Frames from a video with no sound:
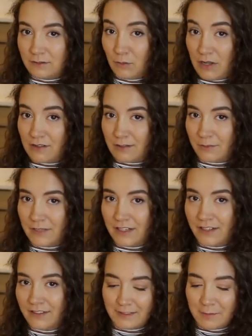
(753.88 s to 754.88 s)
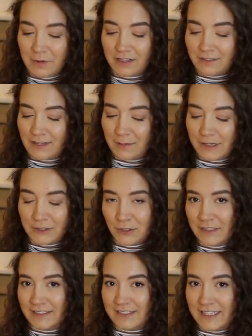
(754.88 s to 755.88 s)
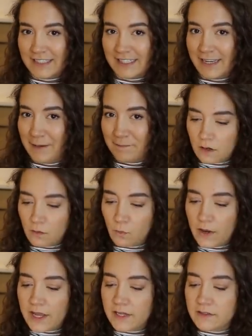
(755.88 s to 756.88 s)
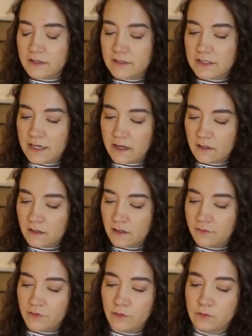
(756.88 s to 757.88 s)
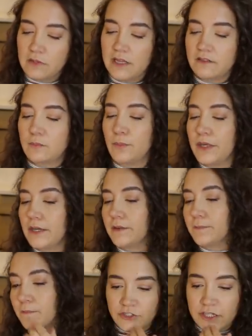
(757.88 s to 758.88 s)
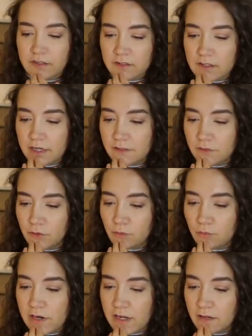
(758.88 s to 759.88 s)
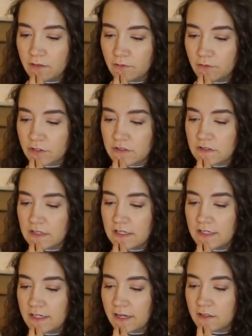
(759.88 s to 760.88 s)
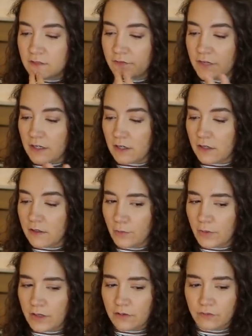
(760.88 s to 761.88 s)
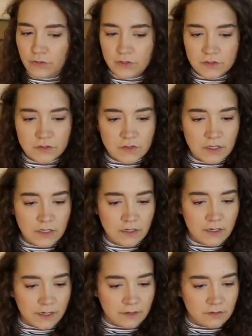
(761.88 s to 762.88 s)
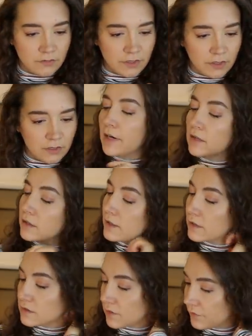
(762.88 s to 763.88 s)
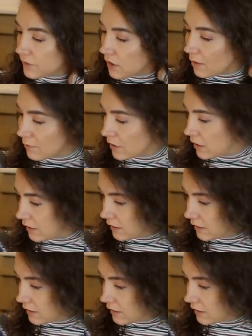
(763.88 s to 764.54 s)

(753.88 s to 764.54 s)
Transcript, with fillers: welcome here. Come on, come on, join us anytime. A way to tell if you lesbian. Check the size of your ring versus index finger. Ring versus index finger. Apparently there's a phenomena